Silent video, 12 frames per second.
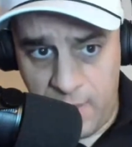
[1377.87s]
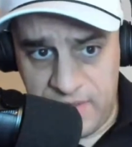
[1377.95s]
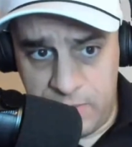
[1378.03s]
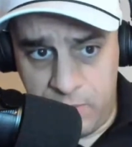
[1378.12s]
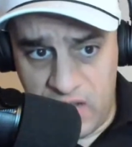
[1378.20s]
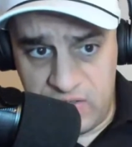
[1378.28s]
I'd
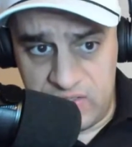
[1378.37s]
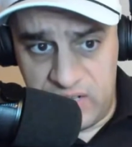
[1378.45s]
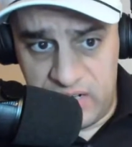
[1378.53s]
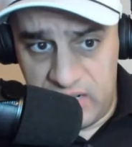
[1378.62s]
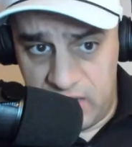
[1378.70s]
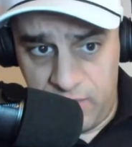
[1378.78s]
be surprised if he's
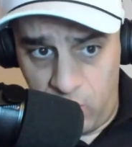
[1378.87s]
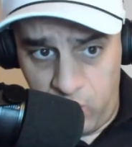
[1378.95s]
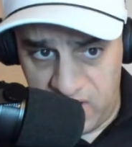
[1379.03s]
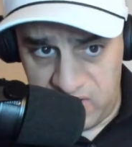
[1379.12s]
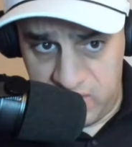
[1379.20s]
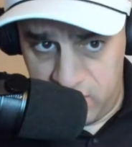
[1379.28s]
on an NFL
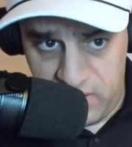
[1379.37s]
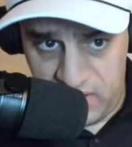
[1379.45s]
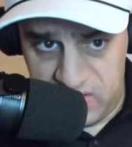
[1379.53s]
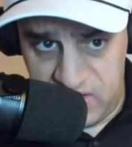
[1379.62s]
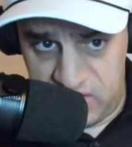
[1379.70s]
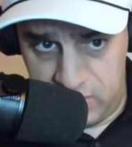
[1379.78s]
roster
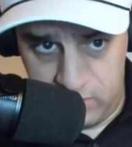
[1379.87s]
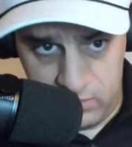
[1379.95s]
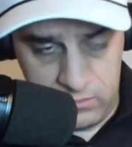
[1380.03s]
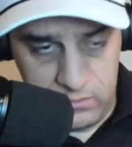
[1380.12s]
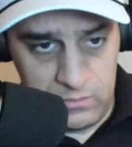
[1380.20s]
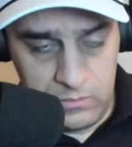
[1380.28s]
next season.
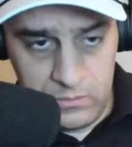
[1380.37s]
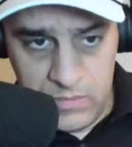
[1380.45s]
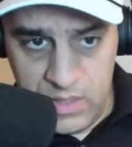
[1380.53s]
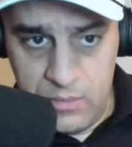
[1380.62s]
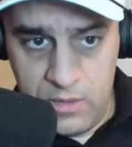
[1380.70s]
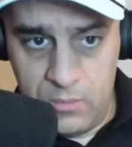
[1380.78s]

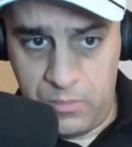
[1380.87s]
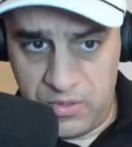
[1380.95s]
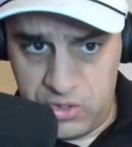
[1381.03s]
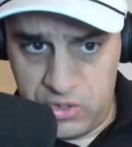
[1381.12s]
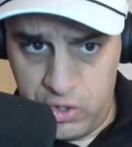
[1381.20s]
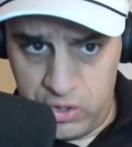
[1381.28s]

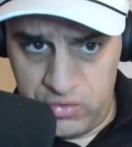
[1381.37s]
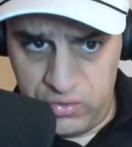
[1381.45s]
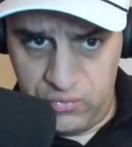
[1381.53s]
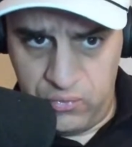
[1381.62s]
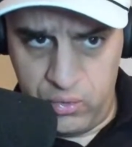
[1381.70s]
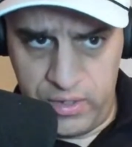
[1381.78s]
But kudos
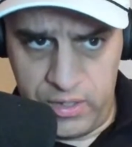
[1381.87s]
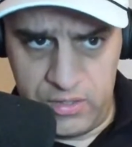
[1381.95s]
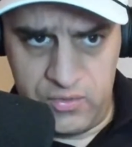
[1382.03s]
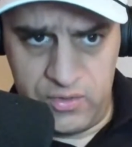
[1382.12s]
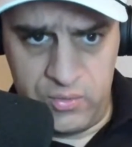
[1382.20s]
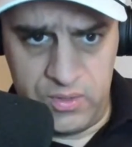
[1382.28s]
for the
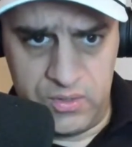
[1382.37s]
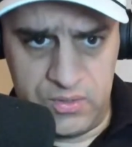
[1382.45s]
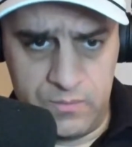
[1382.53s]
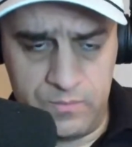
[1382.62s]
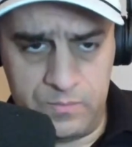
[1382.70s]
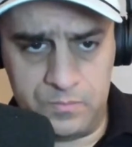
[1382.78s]
49ers for doing
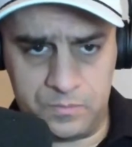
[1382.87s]
this.